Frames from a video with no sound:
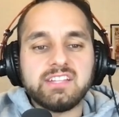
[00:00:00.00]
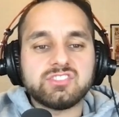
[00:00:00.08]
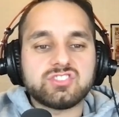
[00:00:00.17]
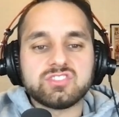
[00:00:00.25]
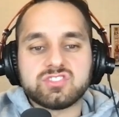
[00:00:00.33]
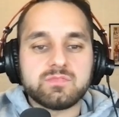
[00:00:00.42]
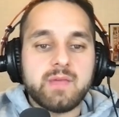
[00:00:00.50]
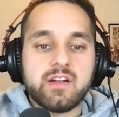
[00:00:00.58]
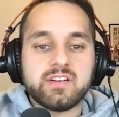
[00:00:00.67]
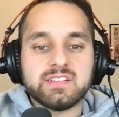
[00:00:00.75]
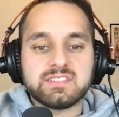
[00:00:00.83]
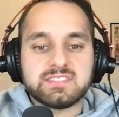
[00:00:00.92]
ancient
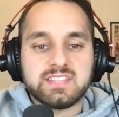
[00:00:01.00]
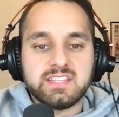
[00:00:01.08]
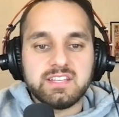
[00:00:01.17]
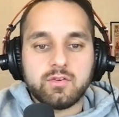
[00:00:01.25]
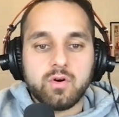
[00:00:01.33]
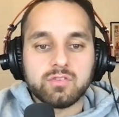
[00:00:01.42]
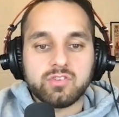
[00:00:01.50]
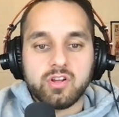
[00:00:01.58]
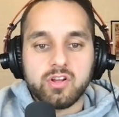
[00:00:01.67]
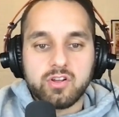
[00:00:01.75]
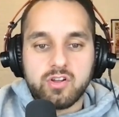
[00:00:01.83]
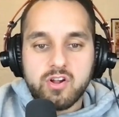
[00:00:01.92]
Sumerian city called
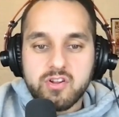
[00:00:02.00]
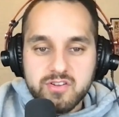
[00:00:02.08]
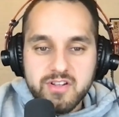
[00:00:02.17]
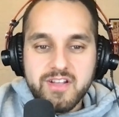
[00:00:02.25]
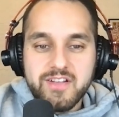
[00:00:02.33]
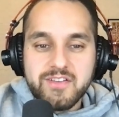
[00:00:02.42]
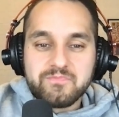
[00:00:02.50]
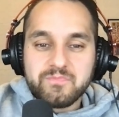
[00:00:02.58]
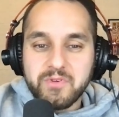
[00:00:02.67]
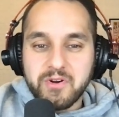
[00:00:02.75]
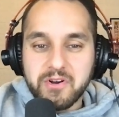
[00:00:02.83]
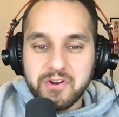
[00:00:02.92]

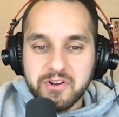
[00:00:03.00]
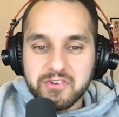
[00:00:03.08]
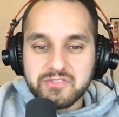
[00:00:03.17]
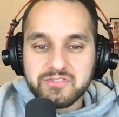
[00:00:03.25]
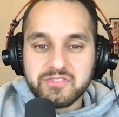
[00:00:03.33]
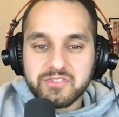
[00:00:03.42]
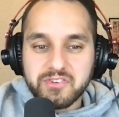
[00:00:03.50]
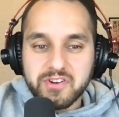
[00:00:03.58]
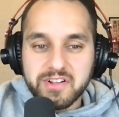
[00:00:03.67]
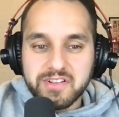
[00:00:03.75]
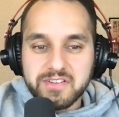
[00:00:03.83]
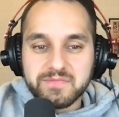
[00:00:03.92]

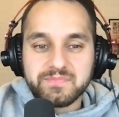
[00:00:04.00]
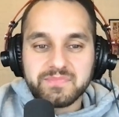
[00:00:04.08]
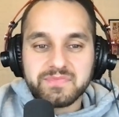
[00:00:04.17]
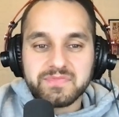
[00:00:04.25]
Urgerskrig.